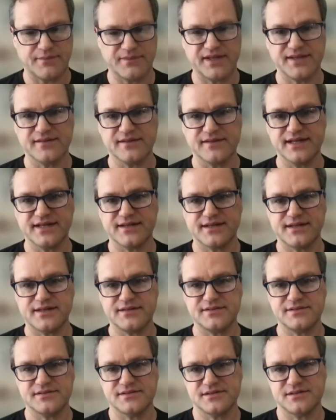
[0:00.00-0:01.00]
I'm on
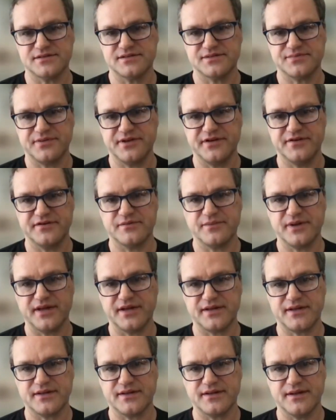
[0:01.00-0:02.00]
LinkedIn. So it's Peter
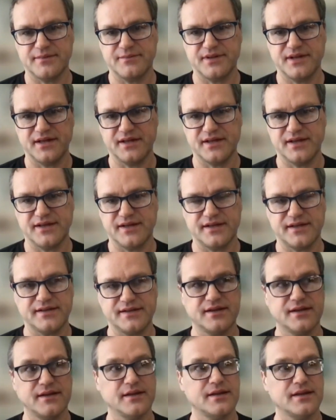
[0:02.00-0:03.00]
Mann,
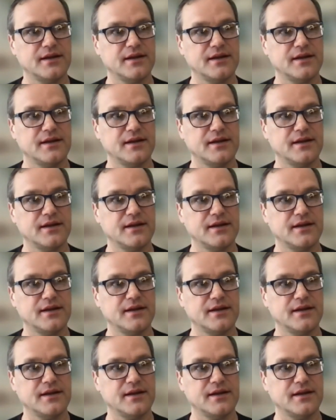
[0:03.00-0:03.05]
Mann.